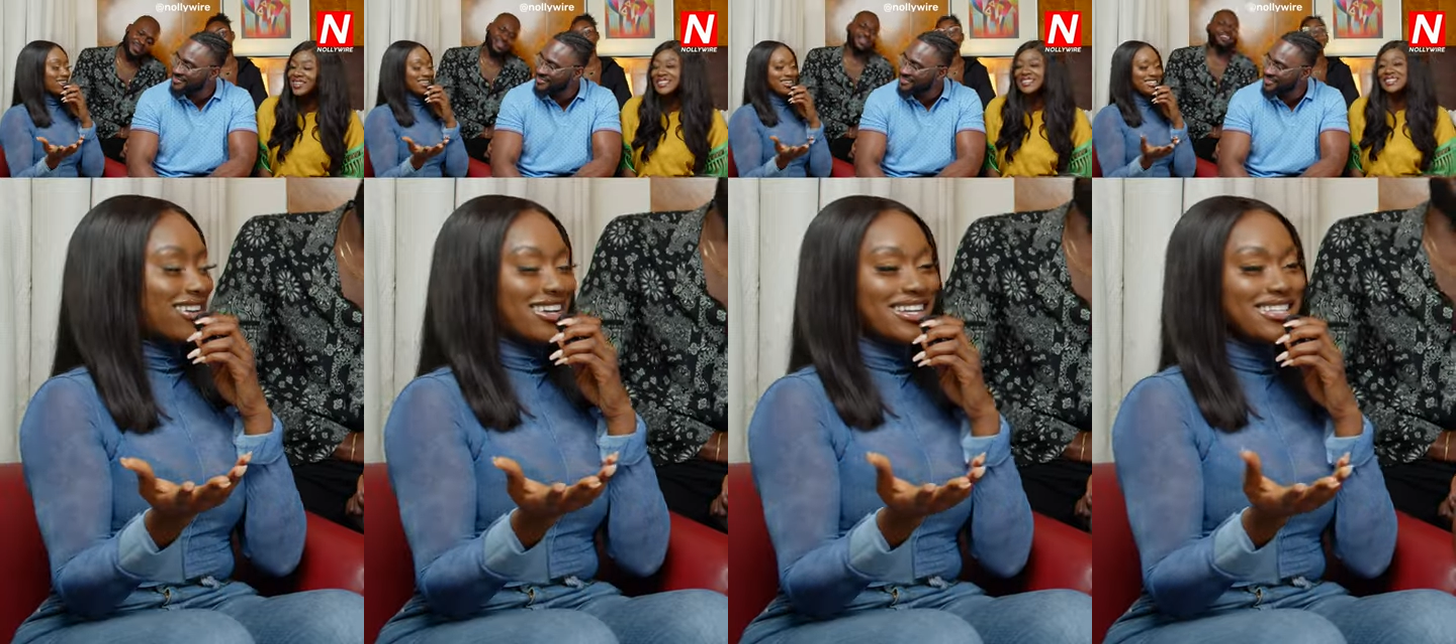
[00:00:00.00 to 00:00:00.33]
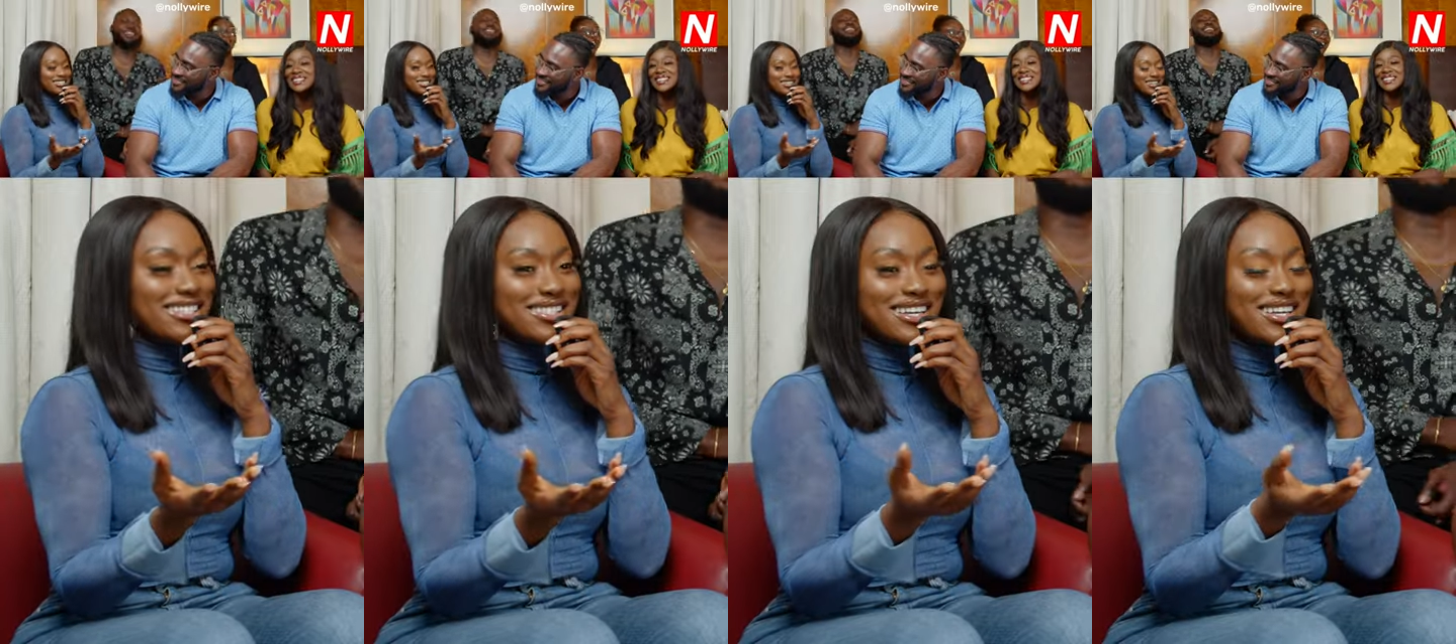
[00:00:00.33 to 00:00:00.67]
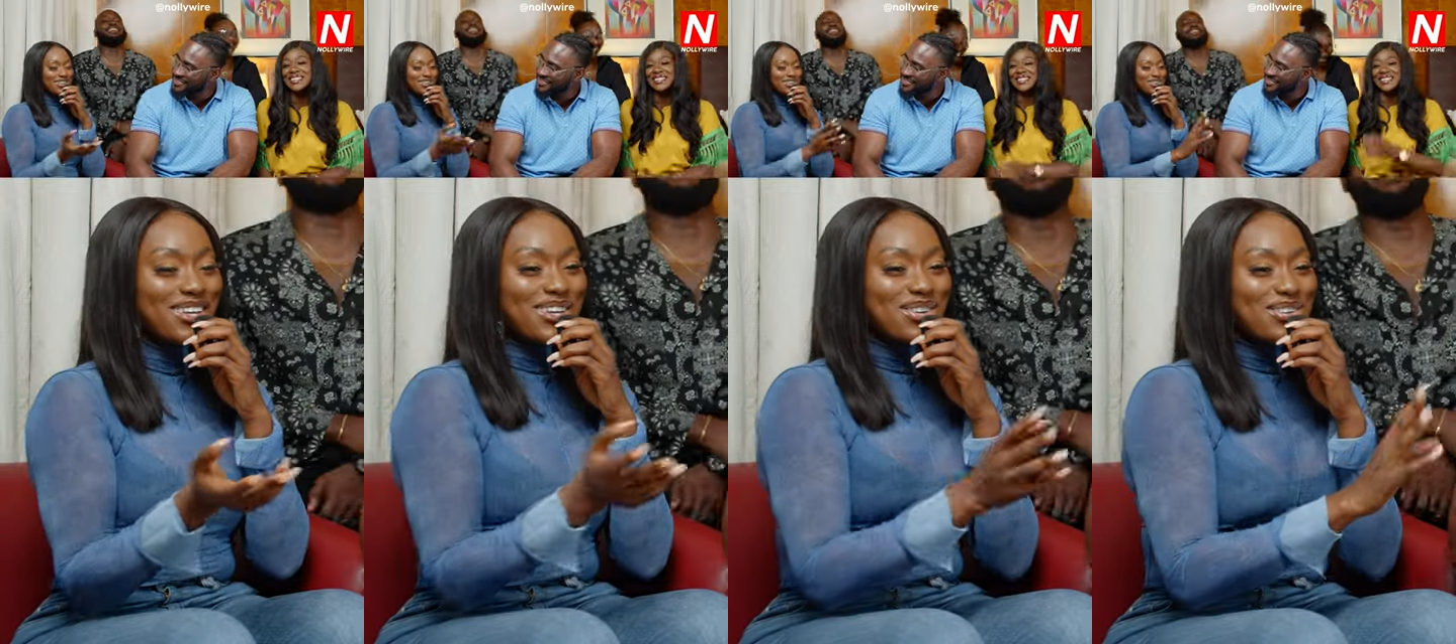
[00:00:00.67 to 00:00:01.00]
And he
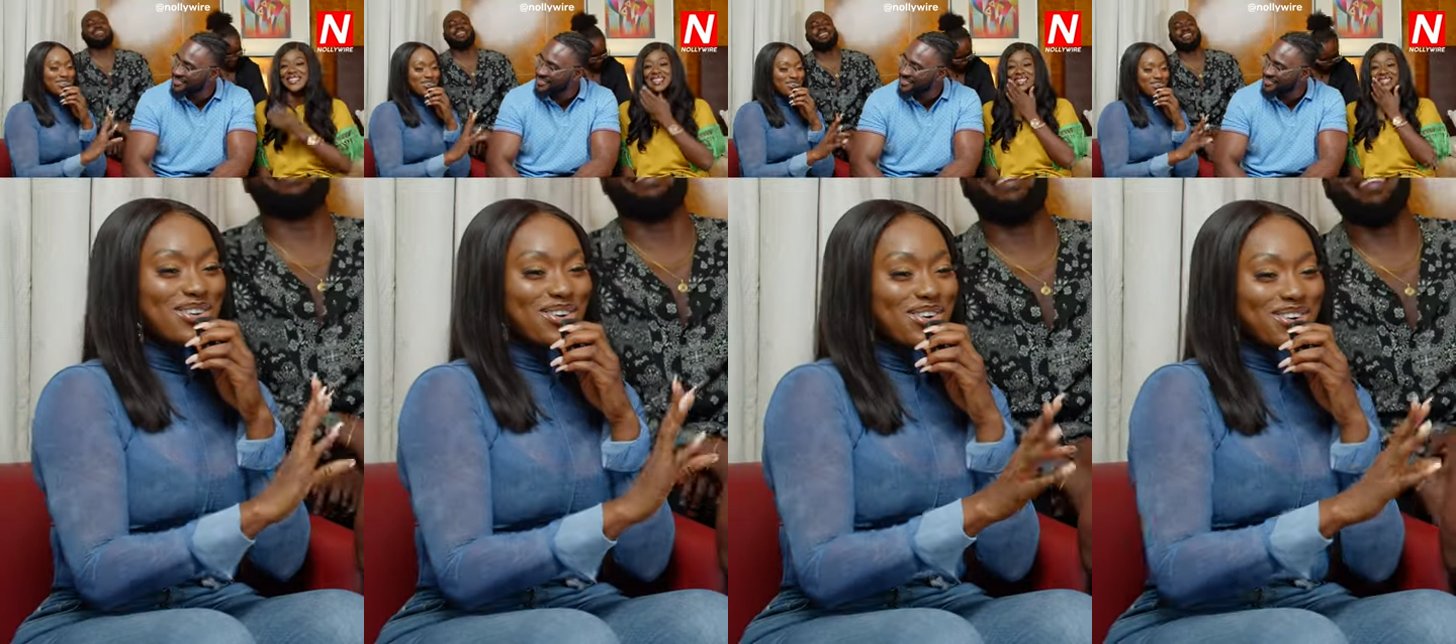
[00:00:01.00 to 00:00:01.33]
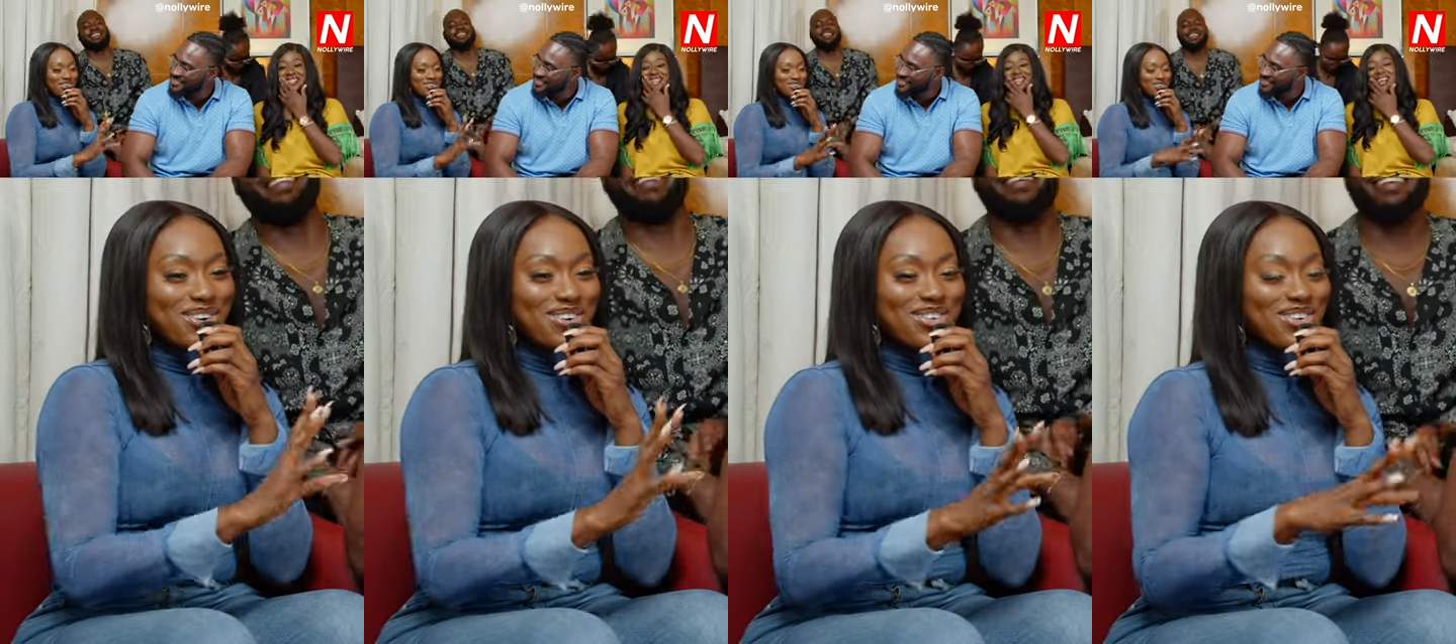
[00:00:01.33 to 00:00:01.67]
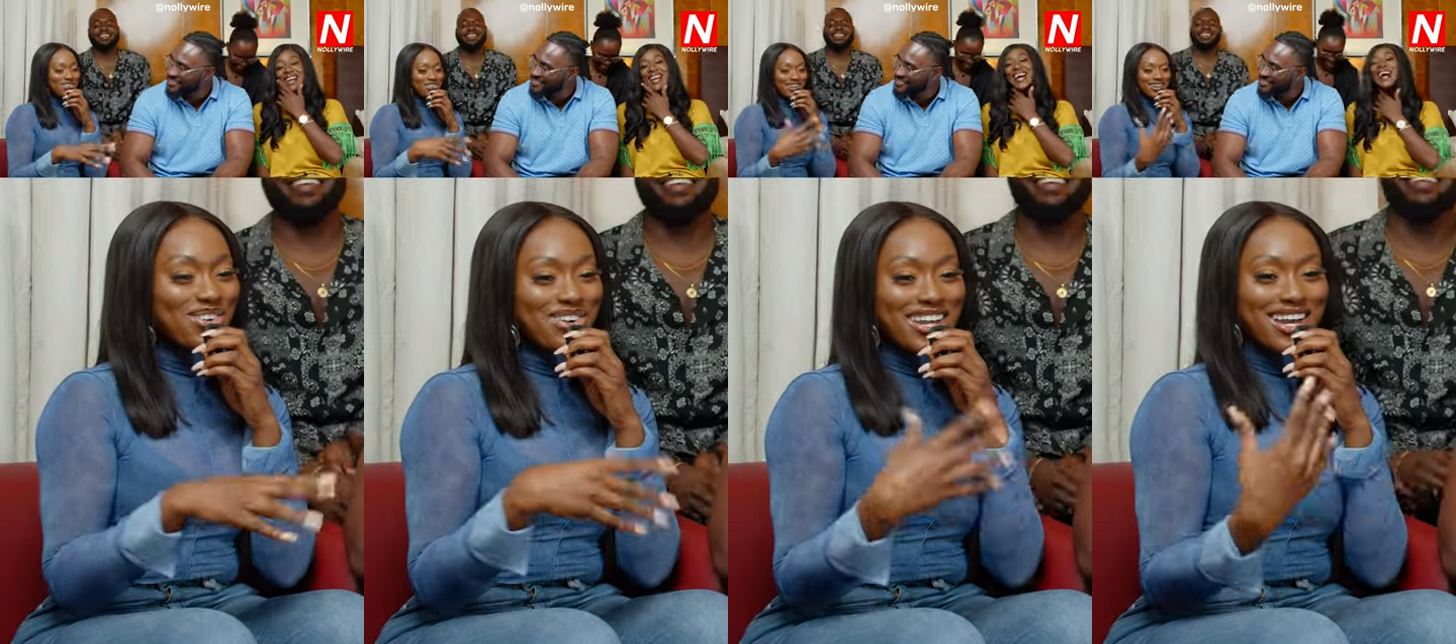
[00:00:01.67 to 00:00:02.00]
said, no,
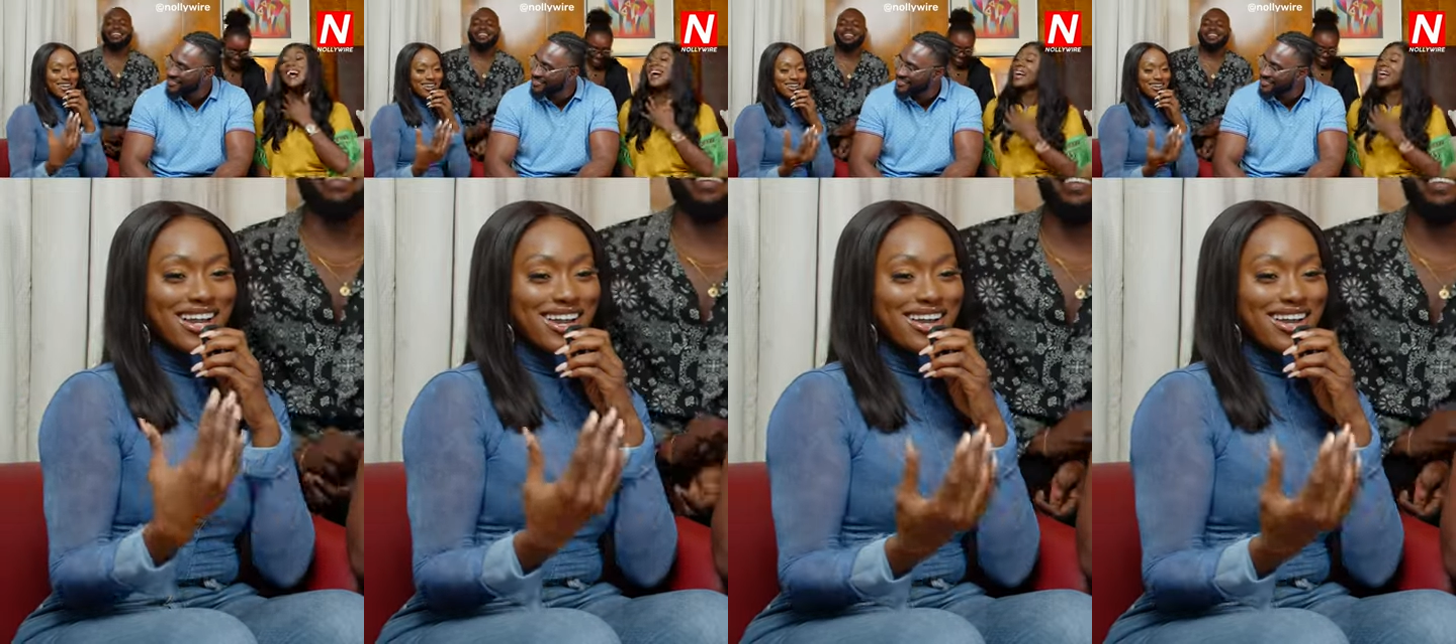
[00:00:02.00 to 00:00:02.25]
yeah,